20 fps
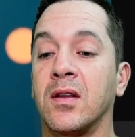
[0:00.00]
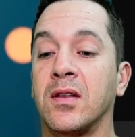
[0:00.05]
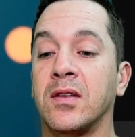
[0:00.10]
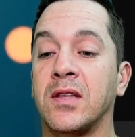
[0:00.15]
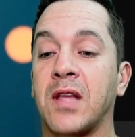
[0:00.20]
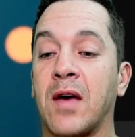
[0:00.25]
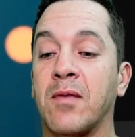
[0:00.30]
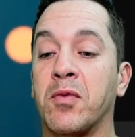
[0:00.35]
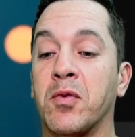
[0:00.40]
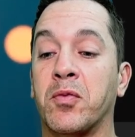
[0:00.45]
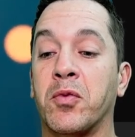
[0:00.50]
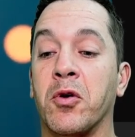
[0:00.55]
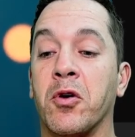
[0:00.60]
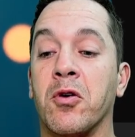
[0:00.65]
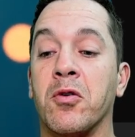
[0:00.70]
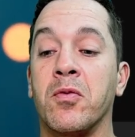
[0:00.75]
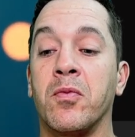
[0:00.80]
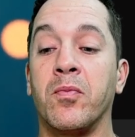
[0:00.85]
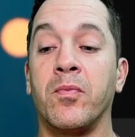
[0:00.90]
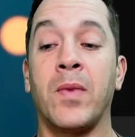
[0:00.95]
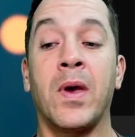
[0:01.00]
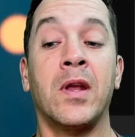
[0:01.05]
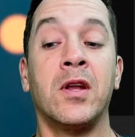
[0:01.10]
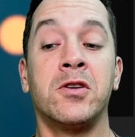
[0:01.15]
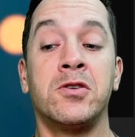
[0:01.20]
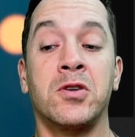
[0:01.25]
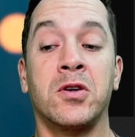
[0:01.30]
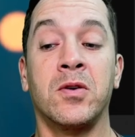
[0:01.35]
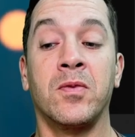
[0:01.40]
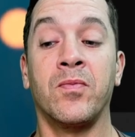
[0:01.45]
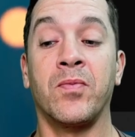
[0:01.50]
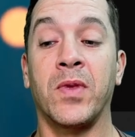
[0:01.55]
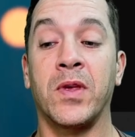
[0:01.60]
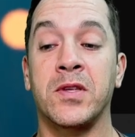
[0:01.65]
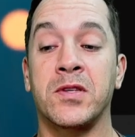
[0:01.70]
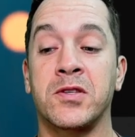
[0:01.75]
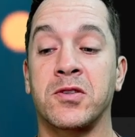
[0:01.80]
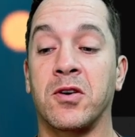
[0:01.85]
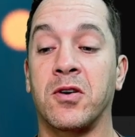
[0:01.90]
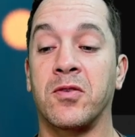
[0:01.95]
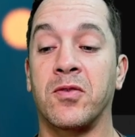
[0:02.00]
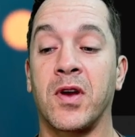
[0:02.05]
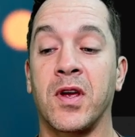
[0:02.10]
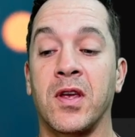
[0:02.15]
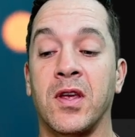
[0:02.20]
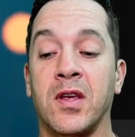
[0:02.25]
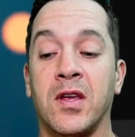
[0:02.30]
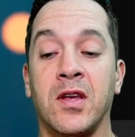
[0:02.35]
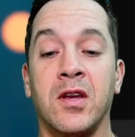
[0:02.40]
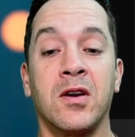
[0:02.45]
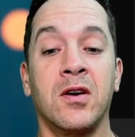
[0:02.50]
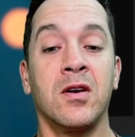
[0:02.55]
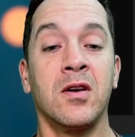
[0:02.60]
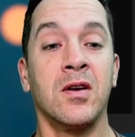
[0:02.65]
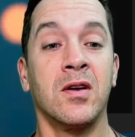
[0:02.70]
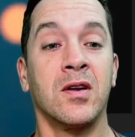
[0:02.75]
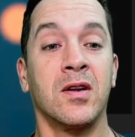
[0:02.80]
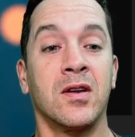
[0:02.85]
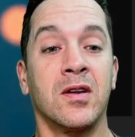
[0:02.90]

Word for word: Tablet Pro Manager. Install right here.